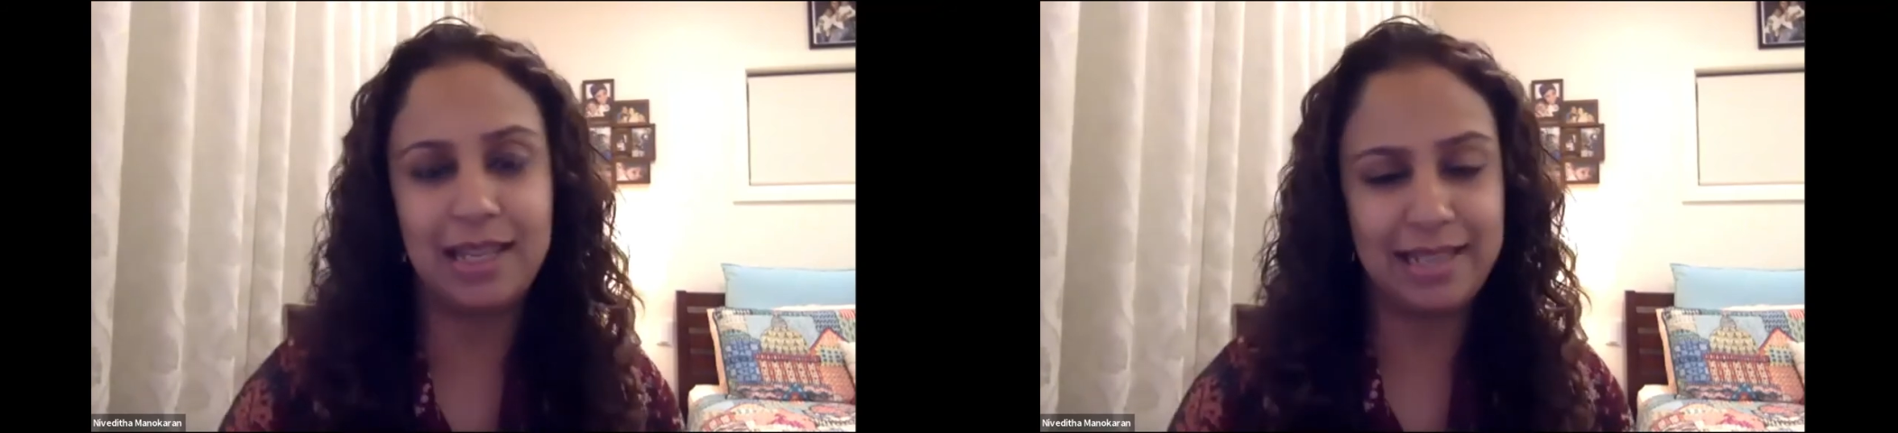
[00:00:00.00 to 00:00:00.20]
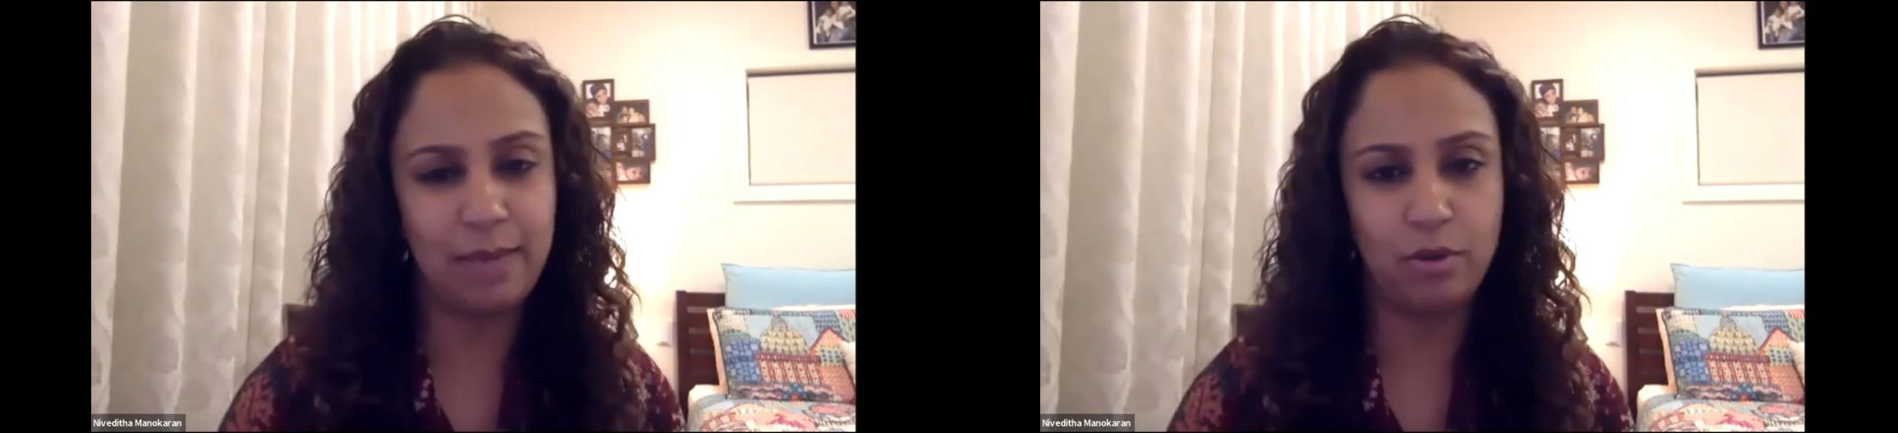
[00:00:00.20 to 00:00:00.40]

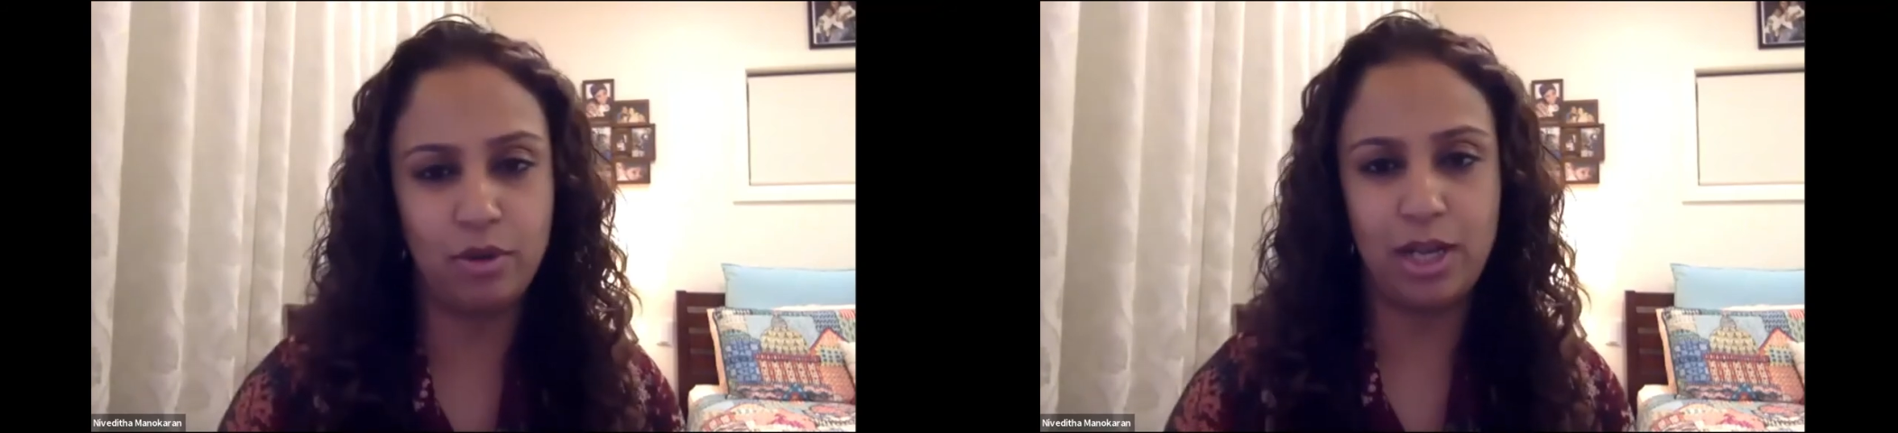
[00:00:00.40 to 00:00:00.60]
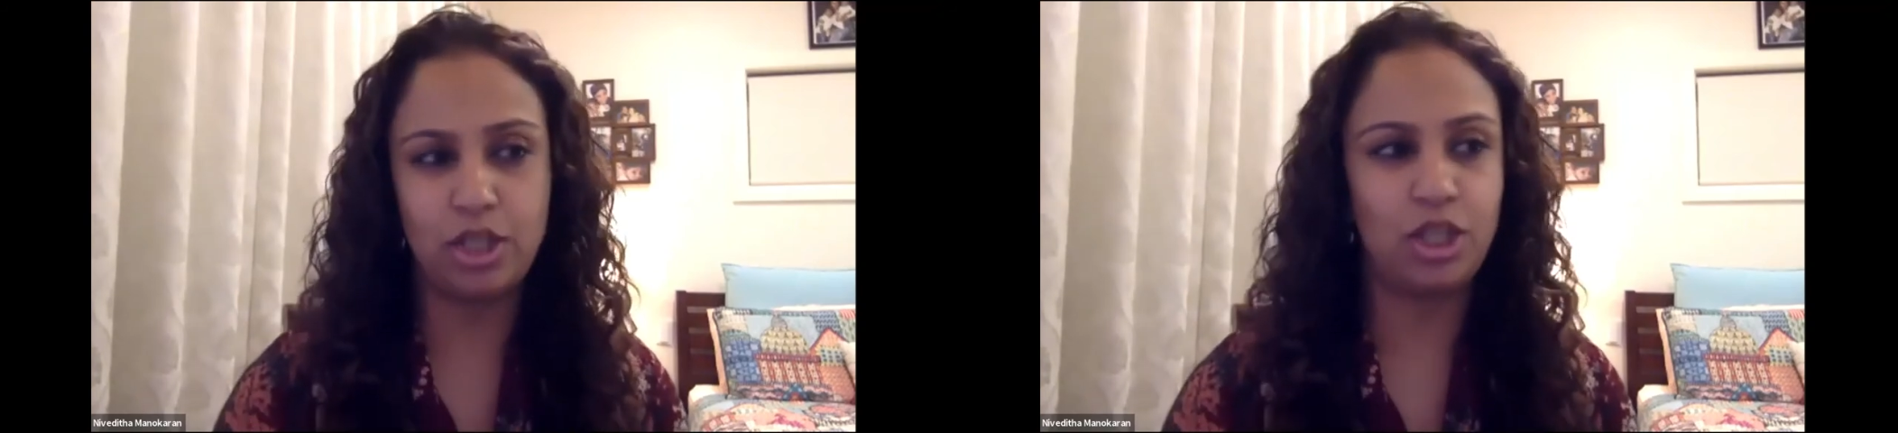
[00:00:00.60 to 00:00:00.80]
stable
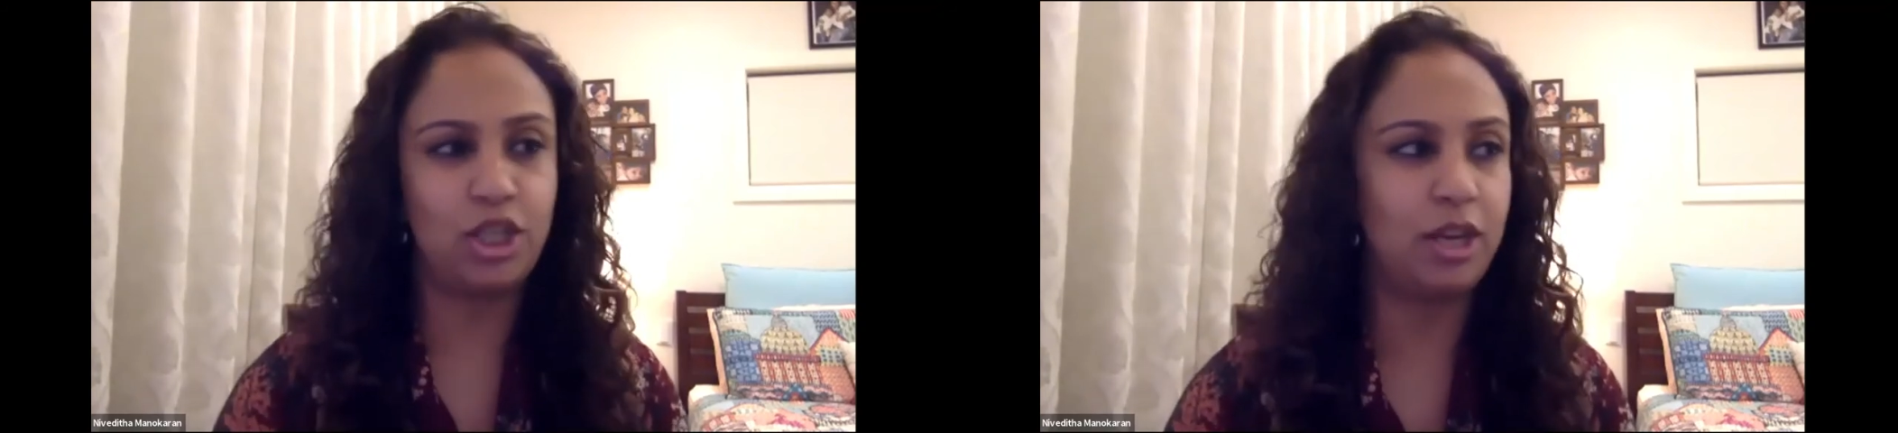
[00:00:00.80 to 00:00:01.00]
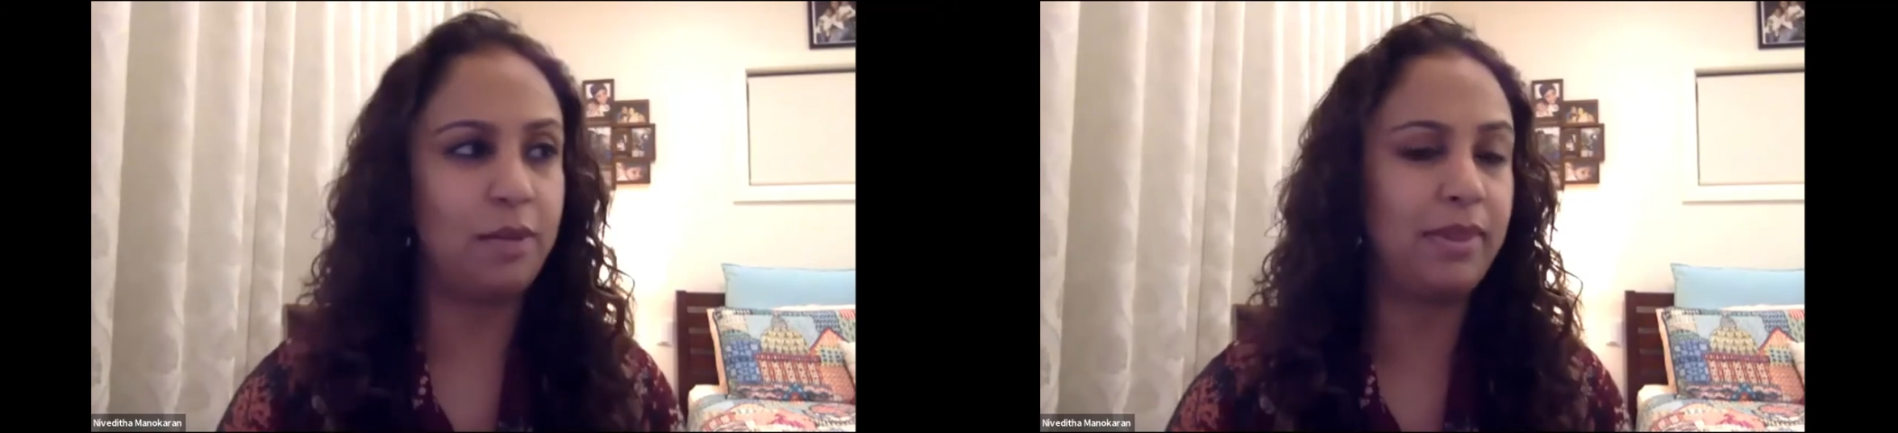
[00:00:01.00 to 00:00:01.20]

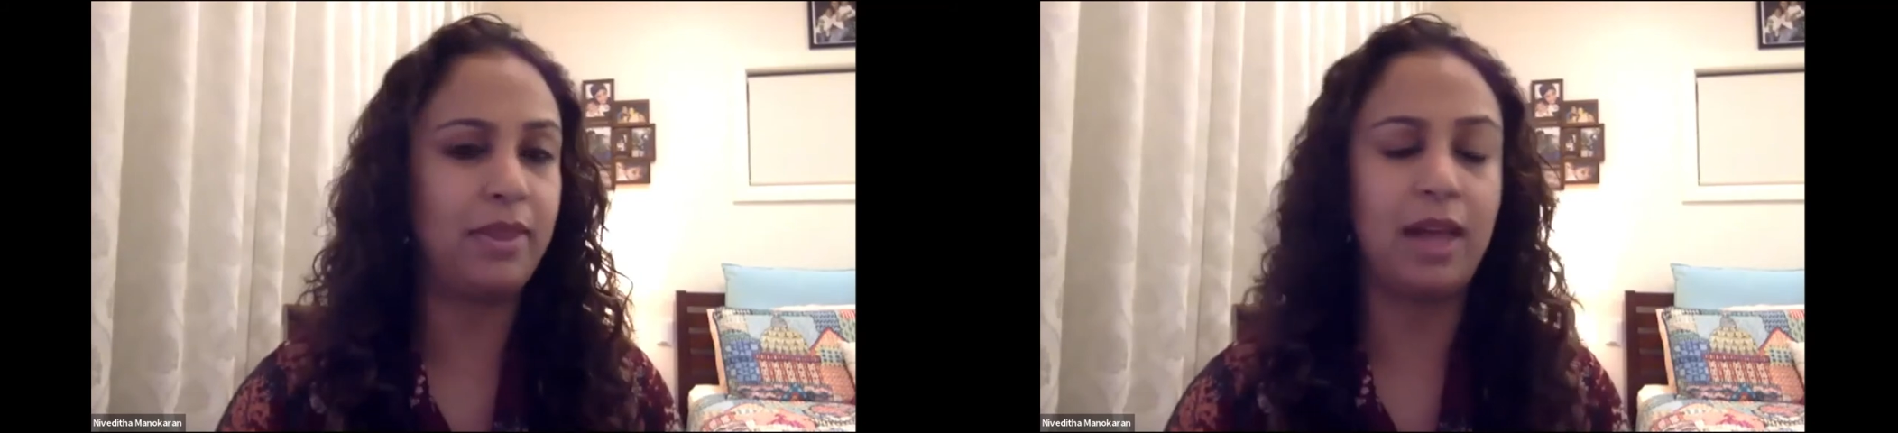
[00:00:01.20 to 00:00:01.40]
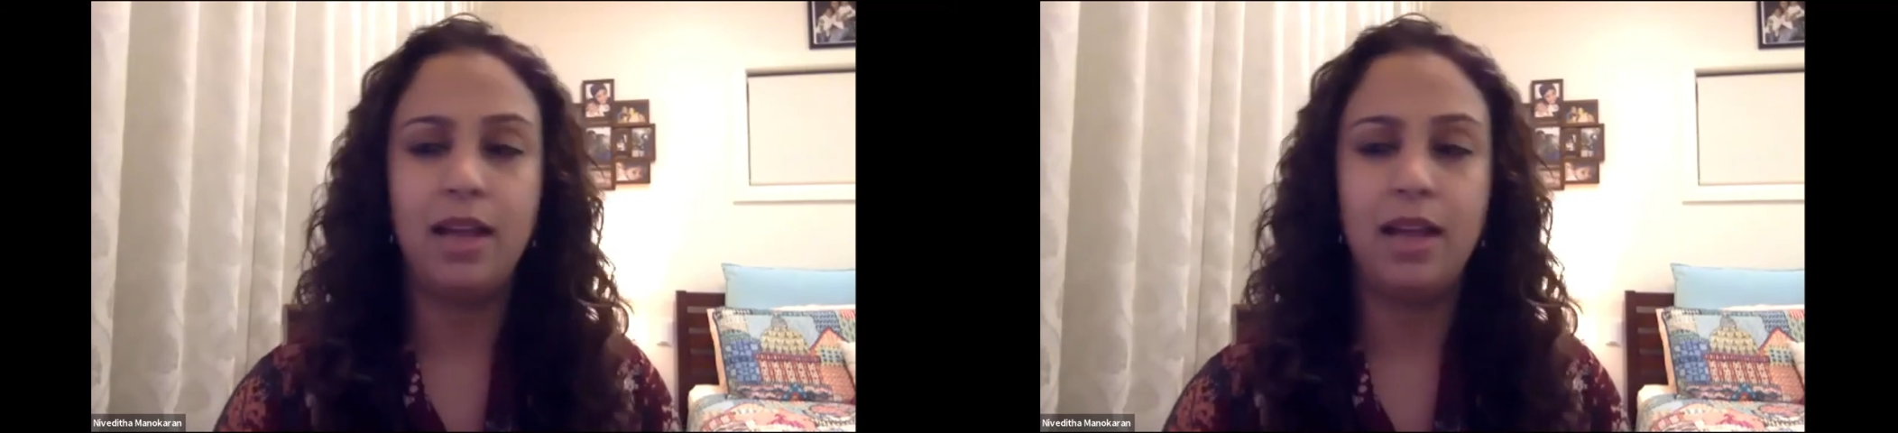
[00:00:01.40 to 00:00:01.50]
relationship, and then